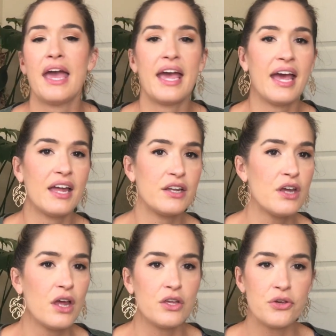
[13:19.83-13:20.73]

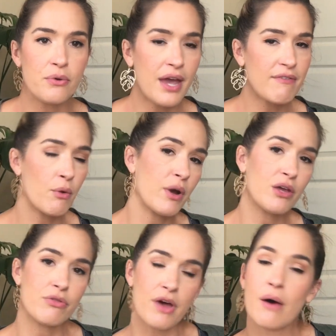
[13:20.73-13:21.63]
and you gave it
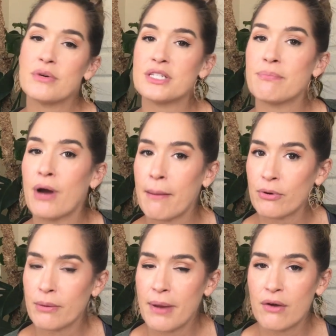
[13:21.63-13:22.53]
what you thought was the
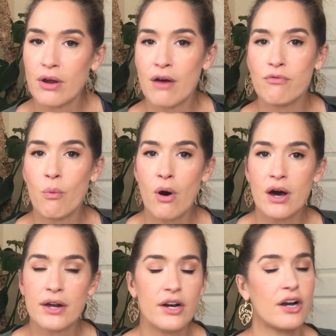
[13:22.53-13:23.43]
proper amount of
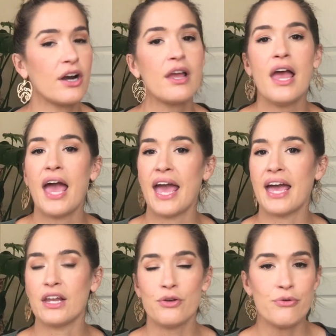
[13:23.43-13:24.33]
water
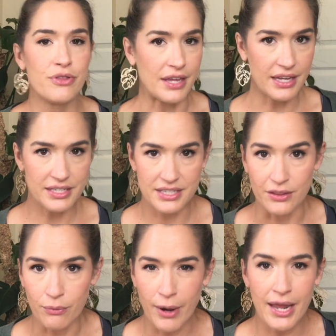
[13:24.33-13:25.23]
and you think it's
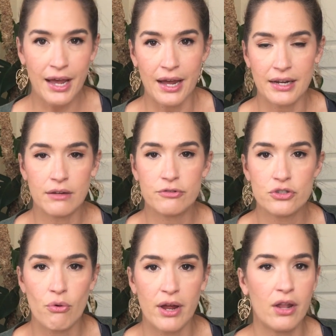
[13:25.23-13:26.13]
in the right kind of
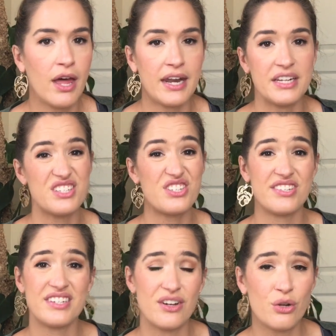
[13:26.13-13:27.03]
soil and it's
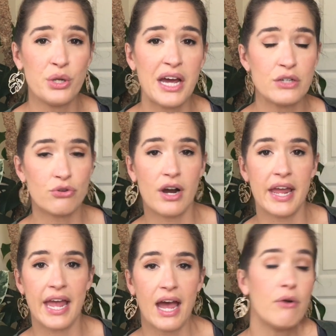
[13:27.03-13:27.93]
still not
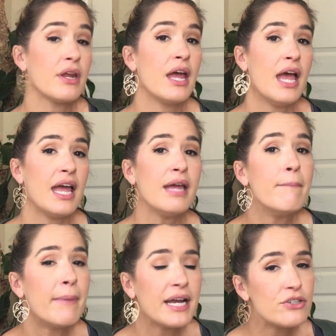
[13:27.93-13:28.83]
drying out.
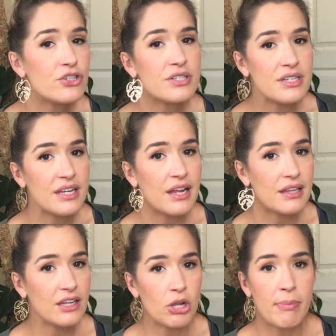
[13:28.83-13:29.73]
It might just need
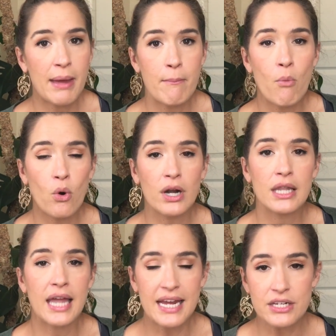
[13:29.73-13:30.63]
a little bit more
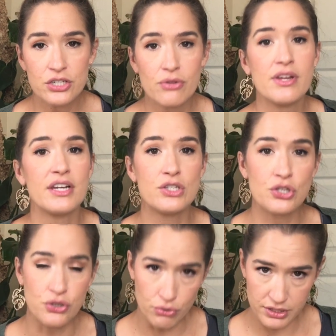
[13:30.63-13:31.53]
light so that it's
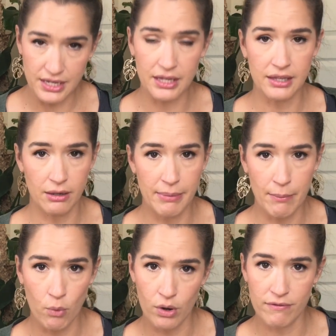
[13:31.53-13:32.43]
using a little
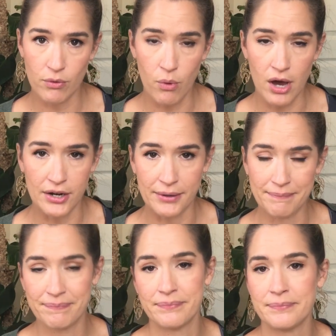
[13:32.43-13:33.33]
bit more of the water.